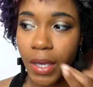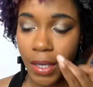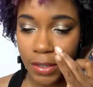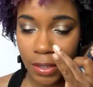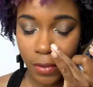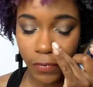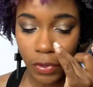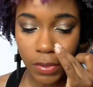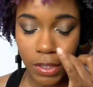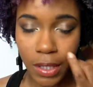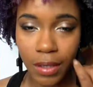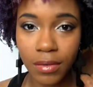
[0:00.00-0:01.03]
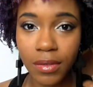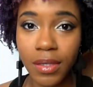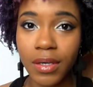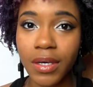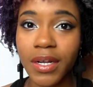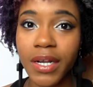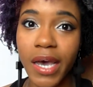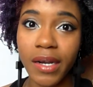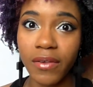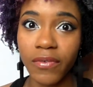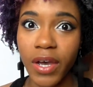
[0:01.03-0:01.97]
instead of using the
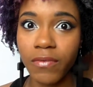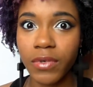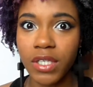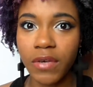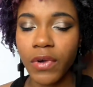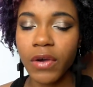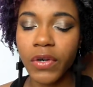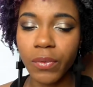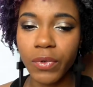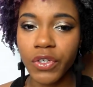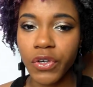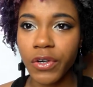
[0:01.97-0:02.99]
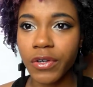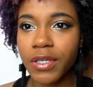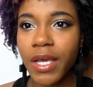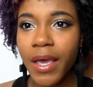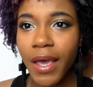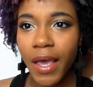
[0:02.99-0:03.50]
95, which I've already returned.